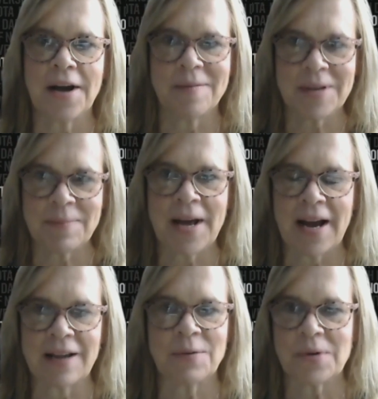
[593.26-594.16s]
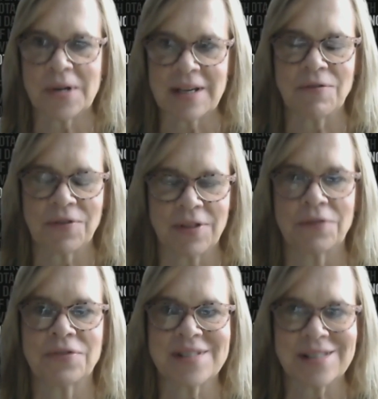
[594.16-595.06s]
And coming back and working for
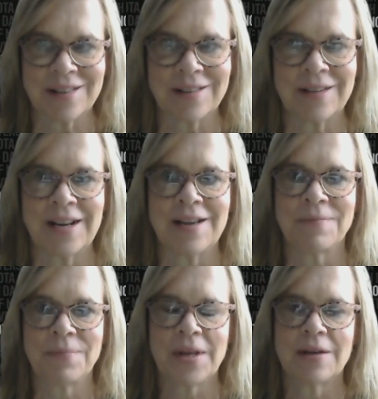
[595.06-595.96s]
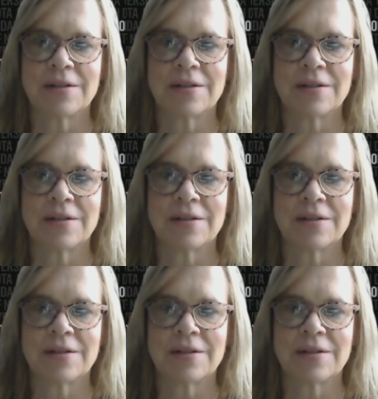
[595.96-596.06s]
their facility.